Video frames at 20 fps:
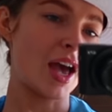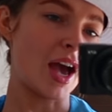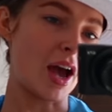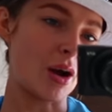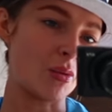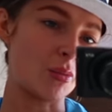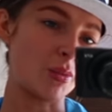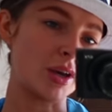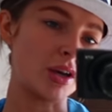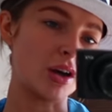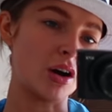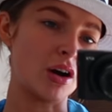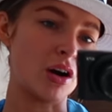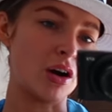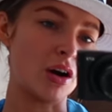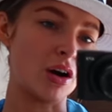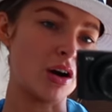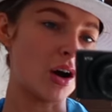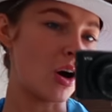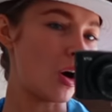and we
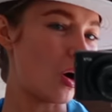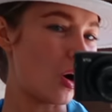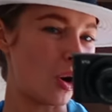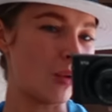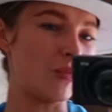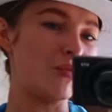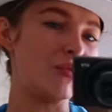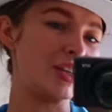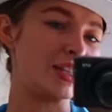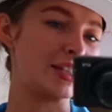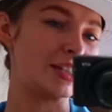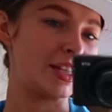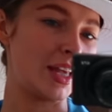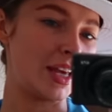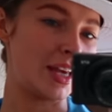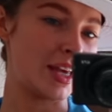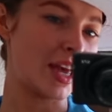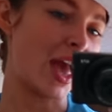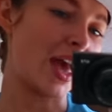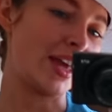are
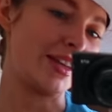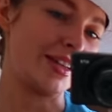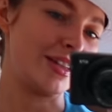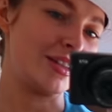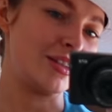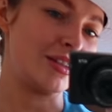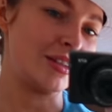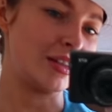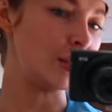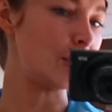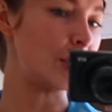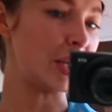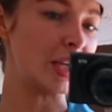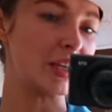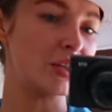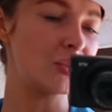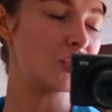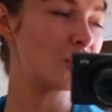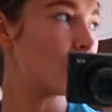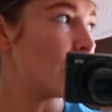obviously heading to the
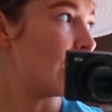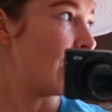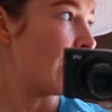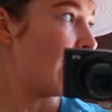beach.